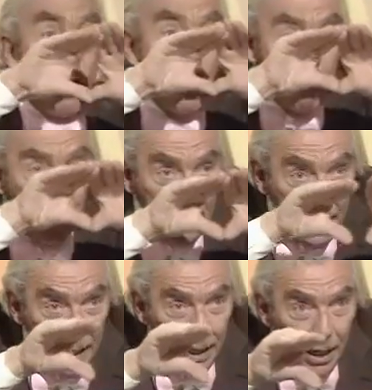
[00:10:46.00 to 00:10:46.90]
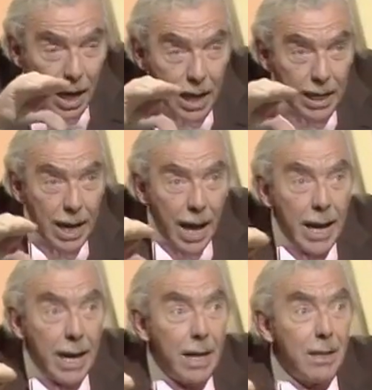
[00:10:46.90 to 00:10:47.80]
could be
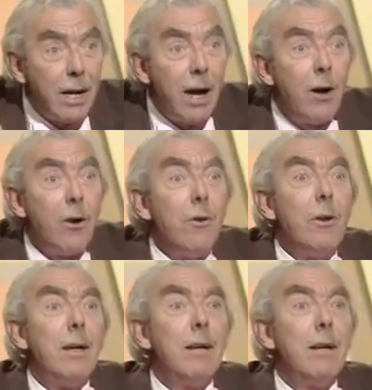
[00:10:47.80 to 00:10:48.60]
lying down.